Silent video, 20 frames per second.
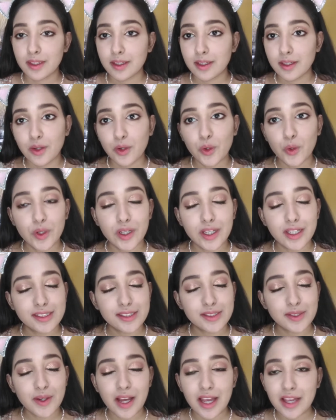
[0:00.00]
Okay,
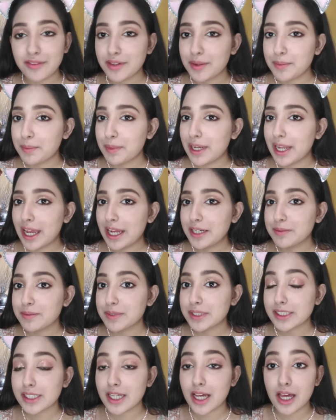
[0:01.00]
so I have applied
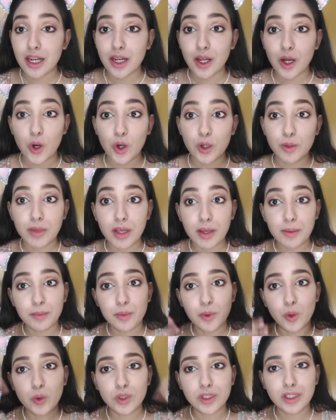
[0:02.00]
mascara on my
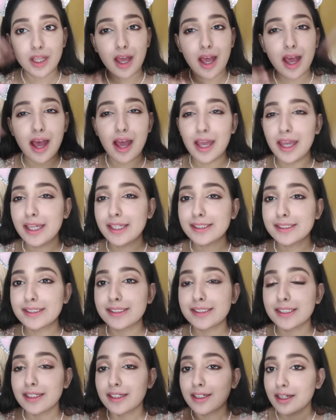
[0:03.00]
both eyes
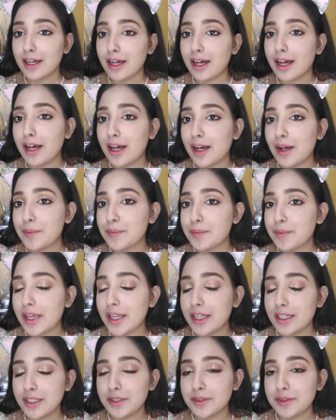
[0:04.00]

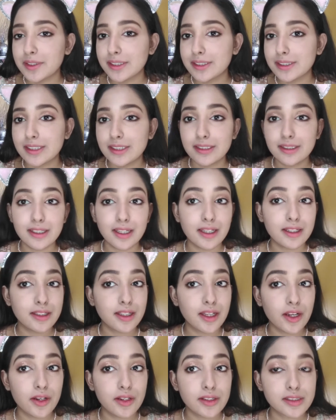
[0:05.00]
and you can see
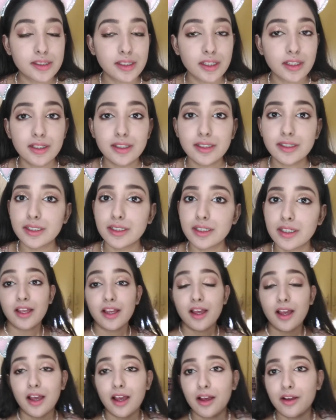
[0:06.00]
the result.
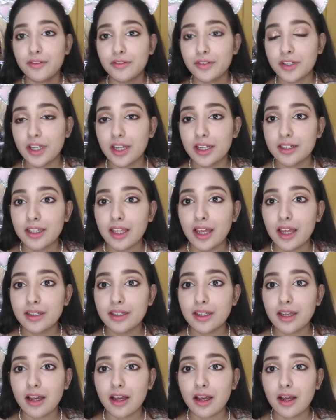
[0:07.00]
Forget that.
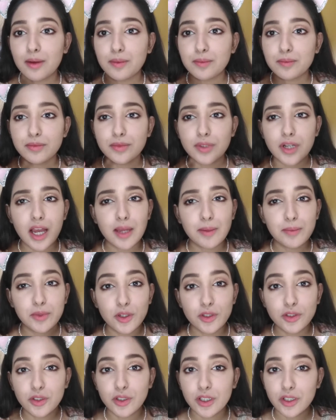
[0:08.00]
I'm
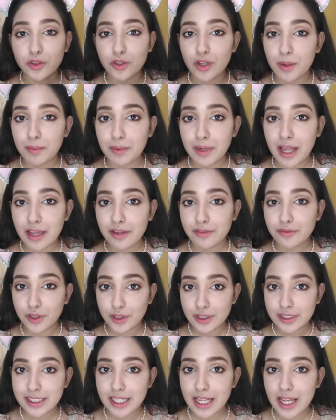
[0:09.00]
not going to apply
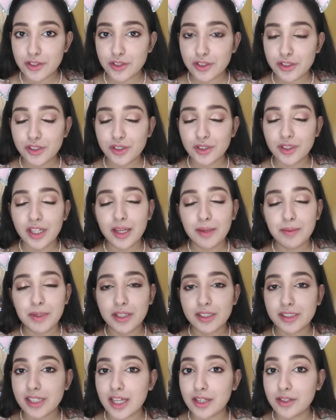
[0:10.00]
false lashes today
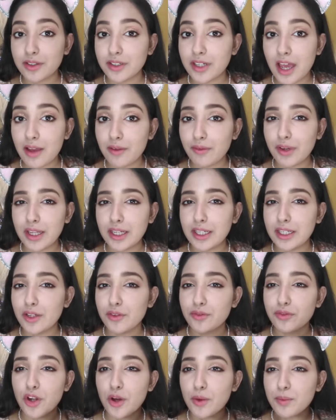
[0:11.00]
because I don't have any
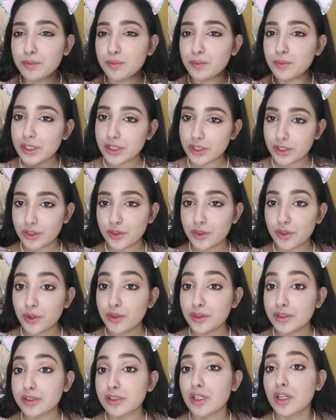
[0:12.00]
from Miss
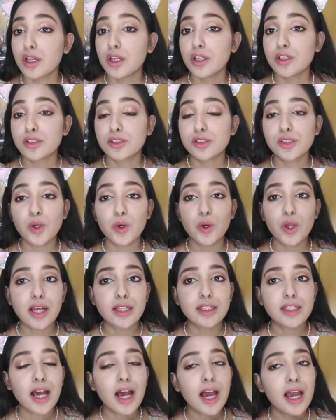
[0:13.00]
Rose. So yeah,
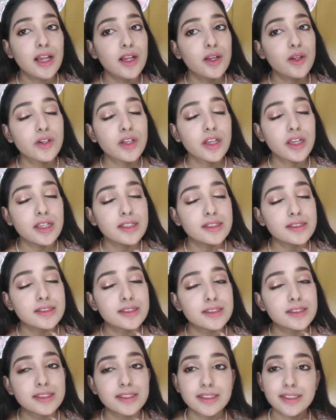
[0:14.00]
the eye look is
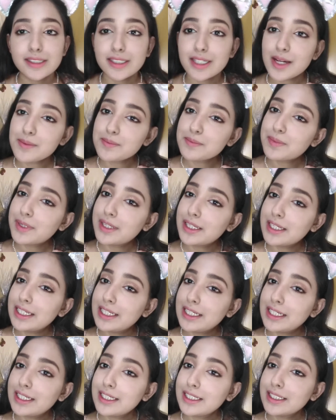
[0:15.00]

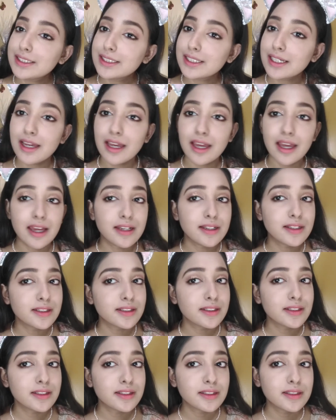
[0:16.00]
complete and
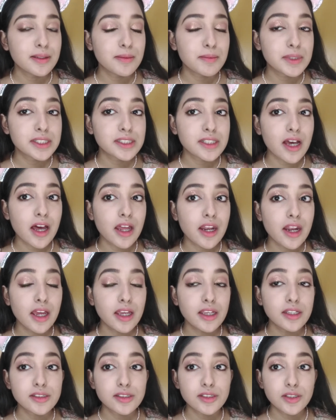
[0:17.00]
the mascara
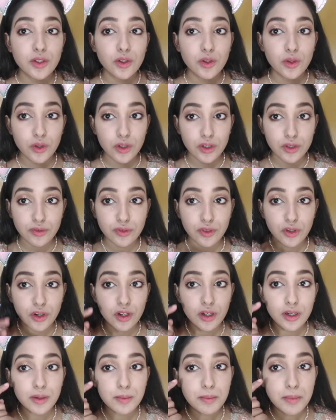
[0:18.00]
is good
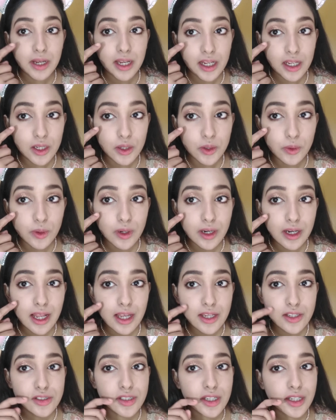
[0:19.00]
for my lower
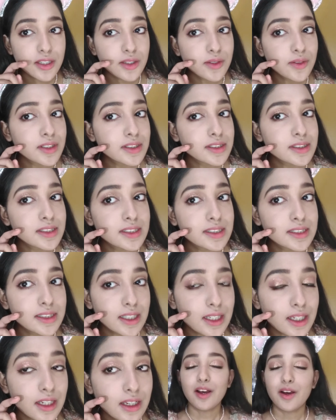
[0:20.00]
lash line, you can
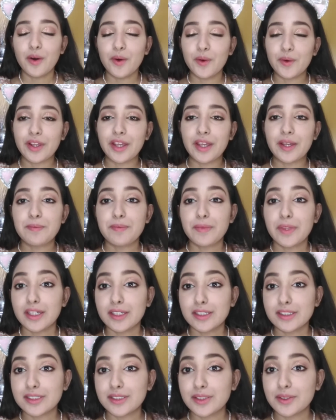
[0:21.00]
see. Okay,
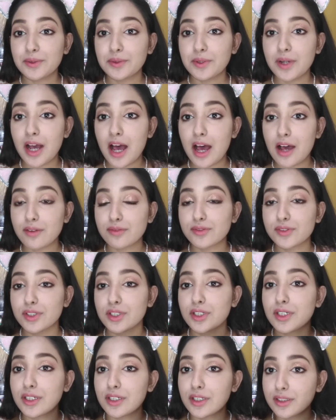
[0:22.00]
so
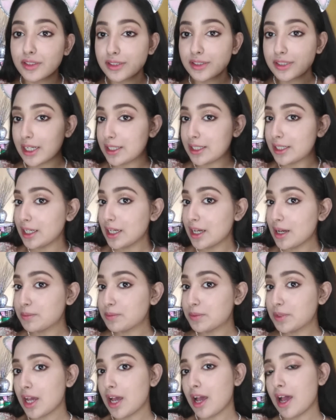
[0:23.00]
after setting up
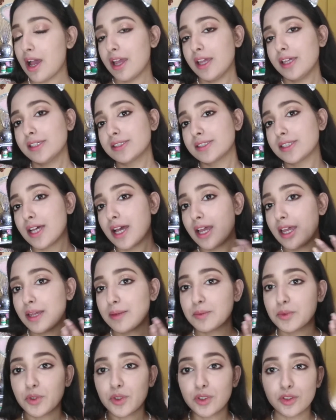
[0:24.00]
the eyes, I
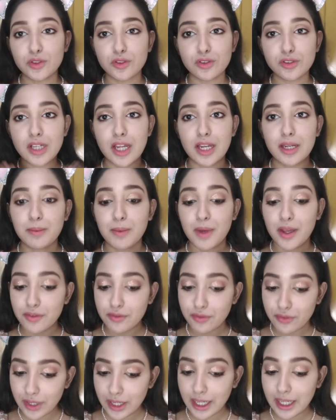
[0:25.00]
am going to set my
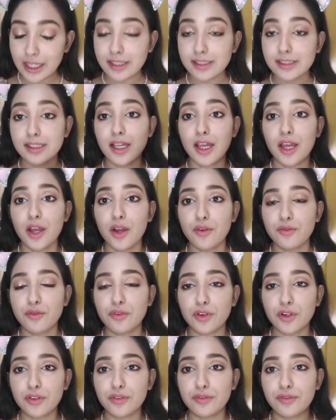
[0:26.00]
face.
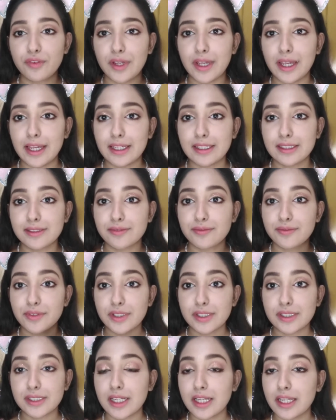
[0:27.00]
For face,
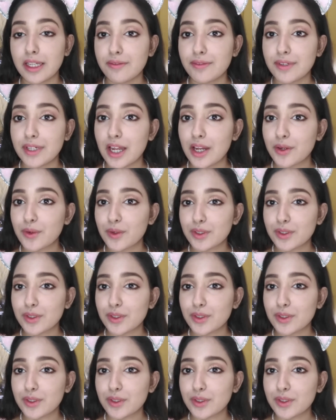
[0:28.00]
firstly we are going